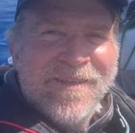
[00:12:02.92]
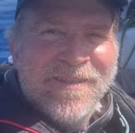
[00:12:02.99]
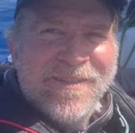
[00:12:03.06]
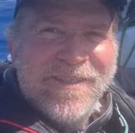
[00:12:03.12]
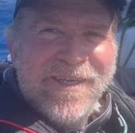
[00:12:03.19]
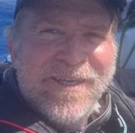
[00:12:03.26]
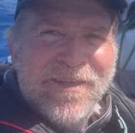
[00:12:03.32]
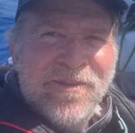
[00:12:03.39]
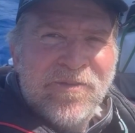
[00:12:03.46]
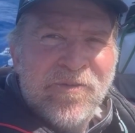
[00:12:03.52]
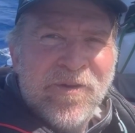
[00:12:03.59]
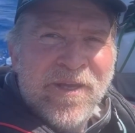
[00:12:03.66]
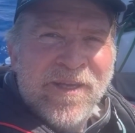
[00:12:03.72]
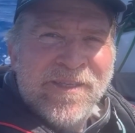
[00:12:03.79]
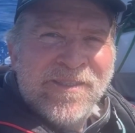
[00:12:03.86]
Day
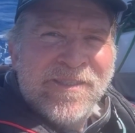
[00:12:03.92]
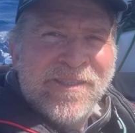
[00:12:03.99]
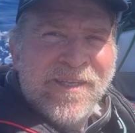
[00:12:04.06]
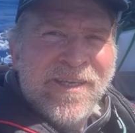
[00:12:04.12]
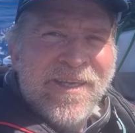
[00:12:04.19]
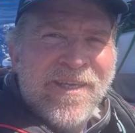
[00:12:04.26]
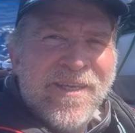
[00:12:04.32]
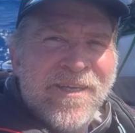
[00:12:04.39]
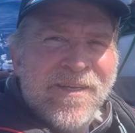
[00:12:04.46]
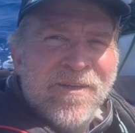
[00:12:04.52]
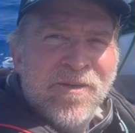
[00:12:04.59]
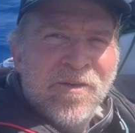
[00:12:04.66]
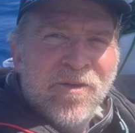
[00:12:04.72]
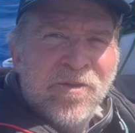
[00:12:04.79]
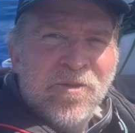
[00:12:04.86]
3 at sea,
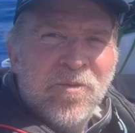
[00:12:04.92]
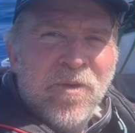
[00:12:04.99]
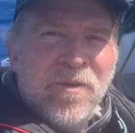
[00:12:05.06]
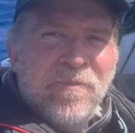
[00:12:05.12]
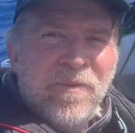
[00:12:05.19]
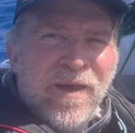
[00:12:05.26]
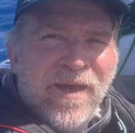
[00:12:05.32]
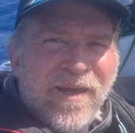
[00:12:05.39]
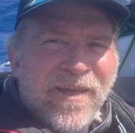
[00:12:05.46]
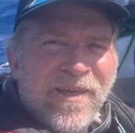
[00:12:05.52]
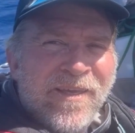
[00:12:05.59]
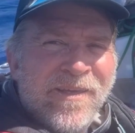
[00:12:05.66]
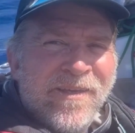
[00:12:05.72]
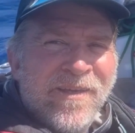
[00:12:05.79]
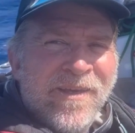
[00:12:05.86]
on the way back,
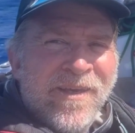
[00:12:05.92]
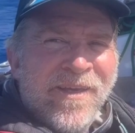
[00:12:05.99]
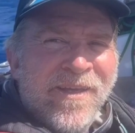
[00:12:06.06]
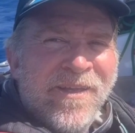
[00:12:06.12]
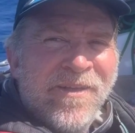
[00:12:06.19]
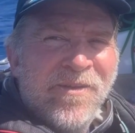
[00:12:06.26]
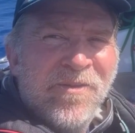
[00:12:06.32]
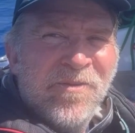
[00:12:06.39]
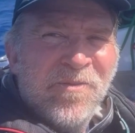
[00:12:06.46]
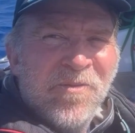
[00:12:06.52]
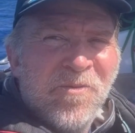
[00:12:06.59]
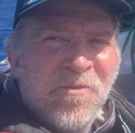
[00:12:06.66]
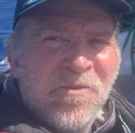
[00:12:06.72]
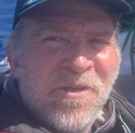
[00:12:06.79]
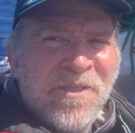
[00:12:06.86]
and
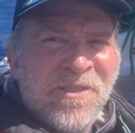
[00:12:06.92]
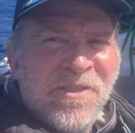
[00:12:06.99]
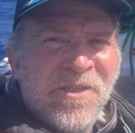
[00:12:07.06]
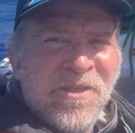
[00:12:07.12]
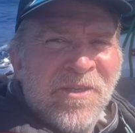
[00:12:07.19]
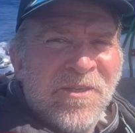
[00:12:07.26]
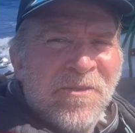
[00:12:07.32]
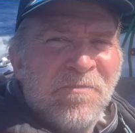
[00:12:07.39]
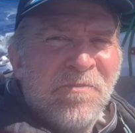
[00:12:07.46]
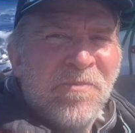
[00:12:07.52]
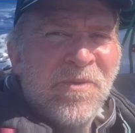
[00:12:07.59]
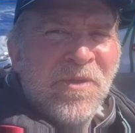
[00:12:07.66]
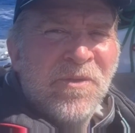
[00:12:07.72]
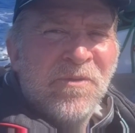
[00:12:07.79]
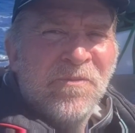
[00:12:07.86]
all is good.
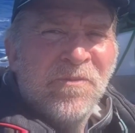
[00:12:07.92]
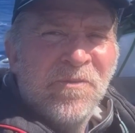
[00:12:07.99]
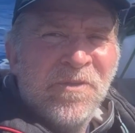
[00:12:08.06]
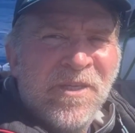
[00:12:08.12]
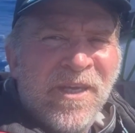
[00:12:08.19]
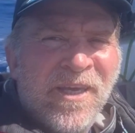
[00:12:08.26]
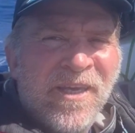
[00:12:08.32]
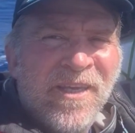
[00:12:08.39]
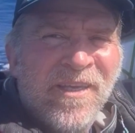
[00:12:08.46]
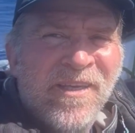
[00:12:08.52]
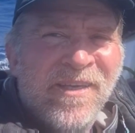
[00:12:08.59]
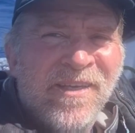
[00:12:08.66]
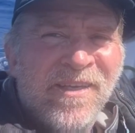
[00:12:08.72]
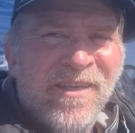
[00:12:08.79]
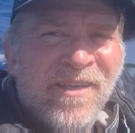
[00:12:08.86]
Beautiful day,
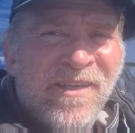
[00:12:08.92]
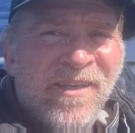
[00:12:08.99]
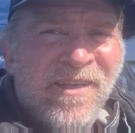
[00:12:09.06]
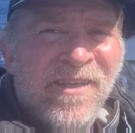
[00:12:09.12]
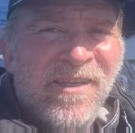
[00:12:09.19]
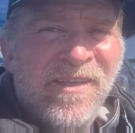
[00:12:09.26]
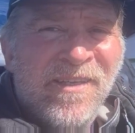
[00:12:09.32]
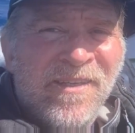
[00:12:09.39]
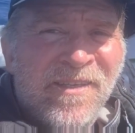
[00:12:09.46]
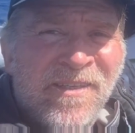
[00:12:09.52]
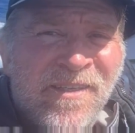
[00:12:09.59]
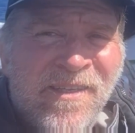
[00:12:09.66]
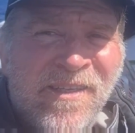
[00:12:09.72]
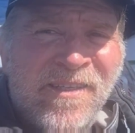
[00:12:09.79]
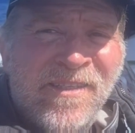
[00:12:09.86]

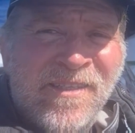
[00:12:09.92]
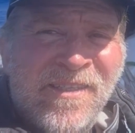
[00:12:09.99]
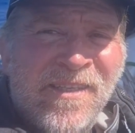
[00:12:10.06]
and